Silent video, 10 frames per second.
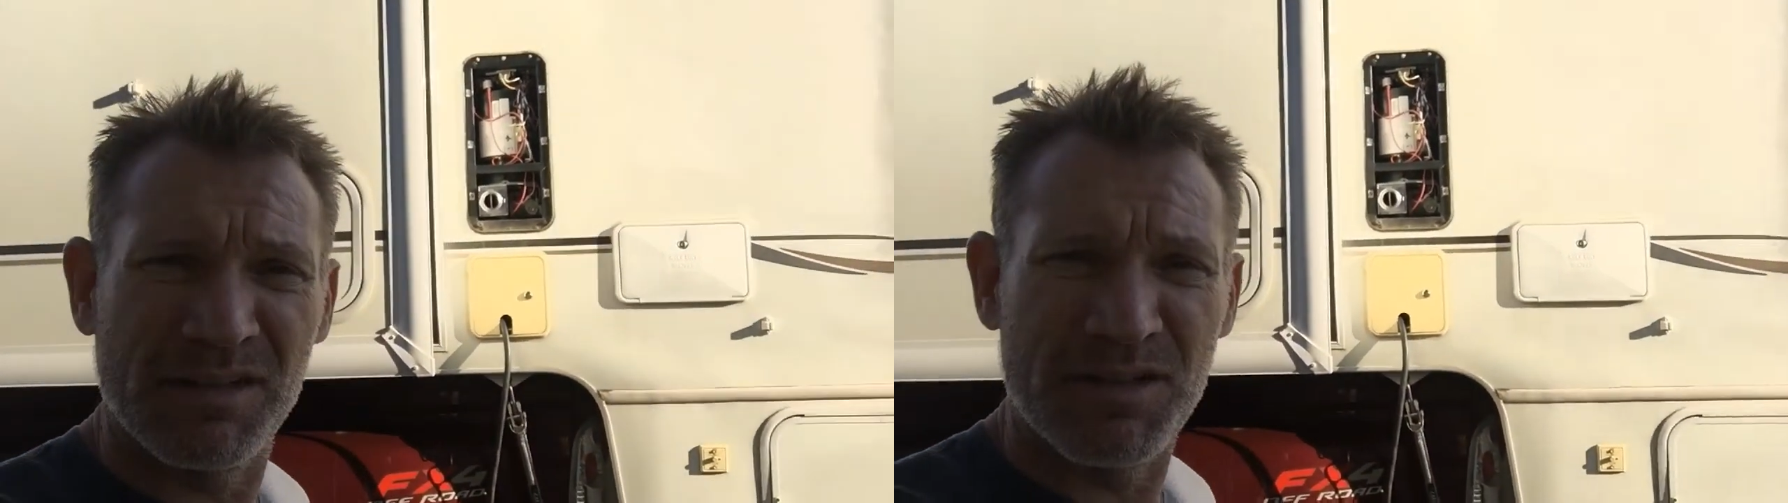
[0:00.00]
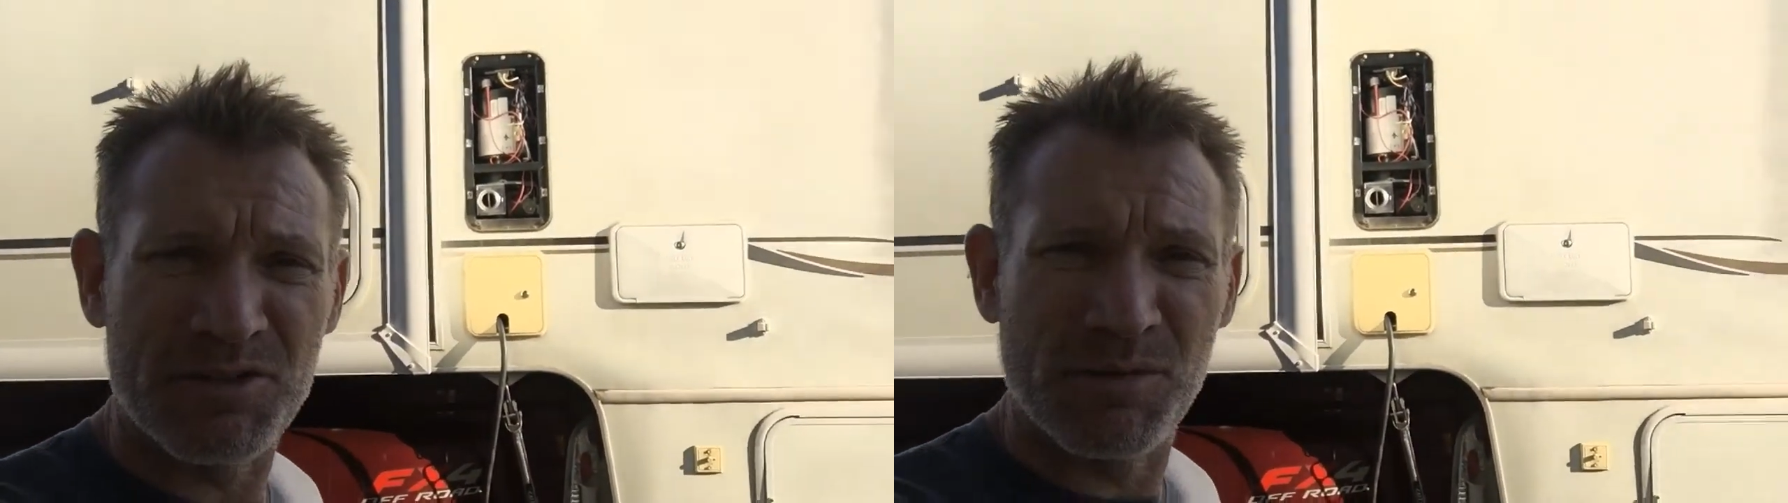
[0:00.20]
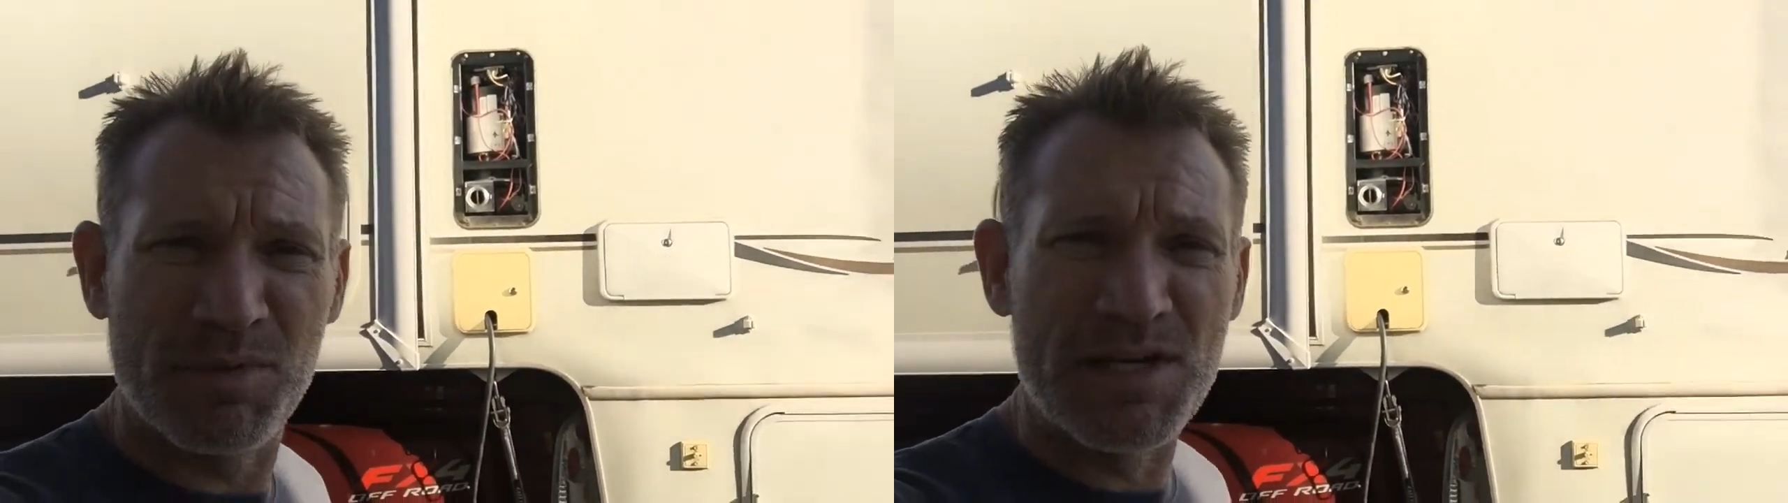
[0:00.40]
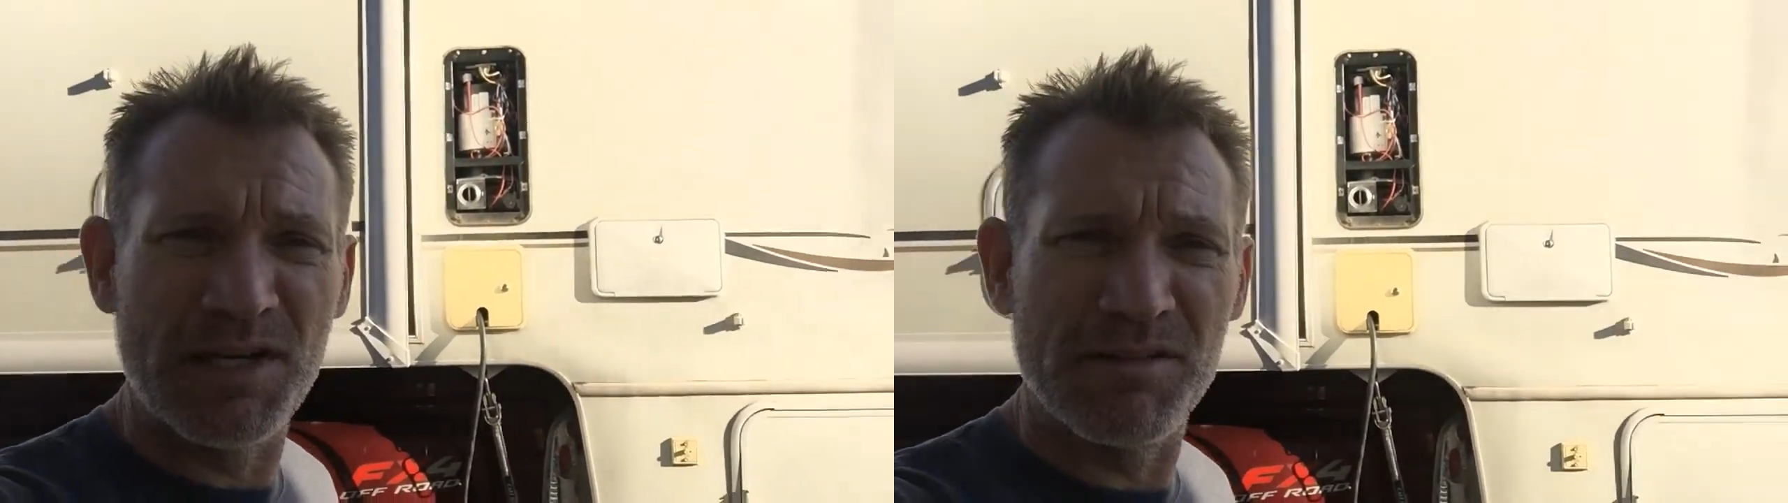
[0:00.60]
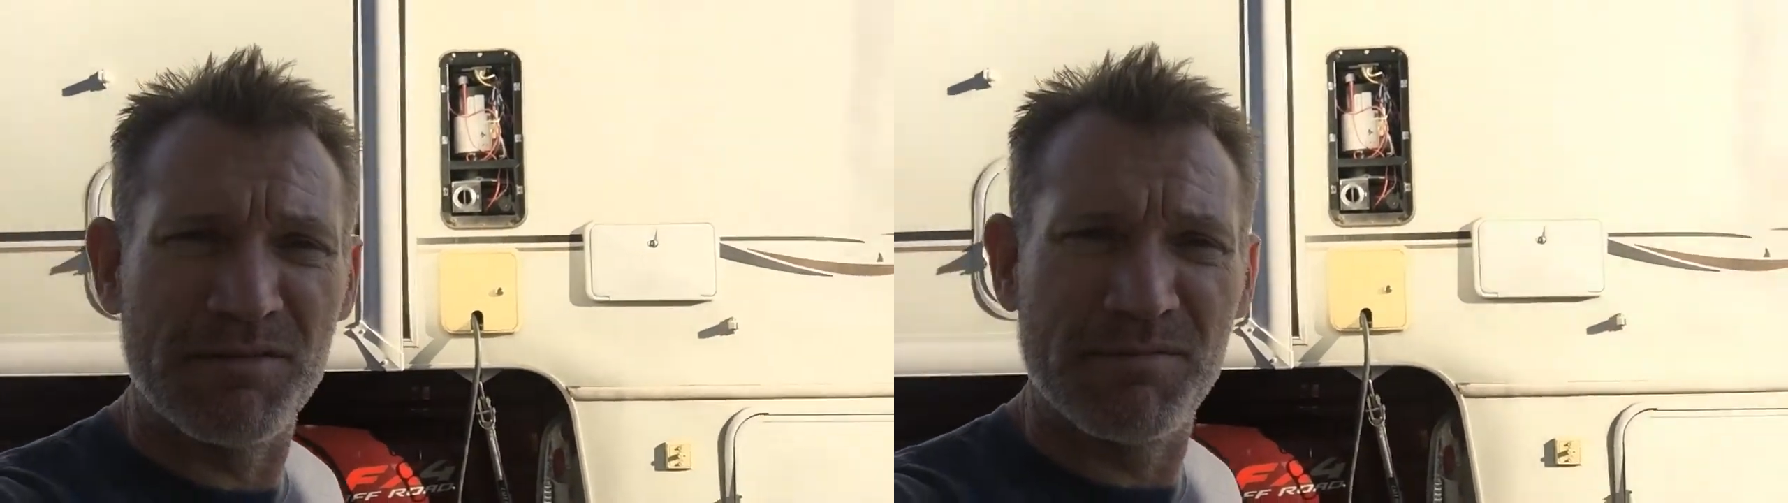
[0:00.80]
that should be
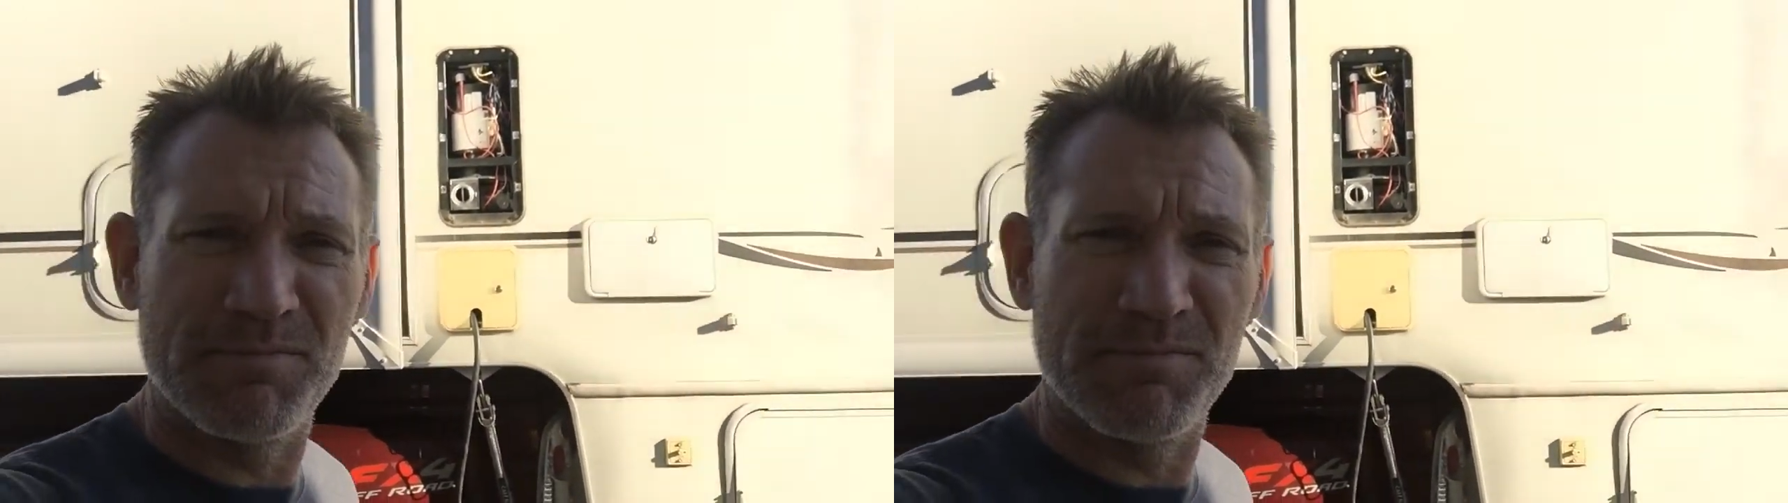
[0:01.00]
it.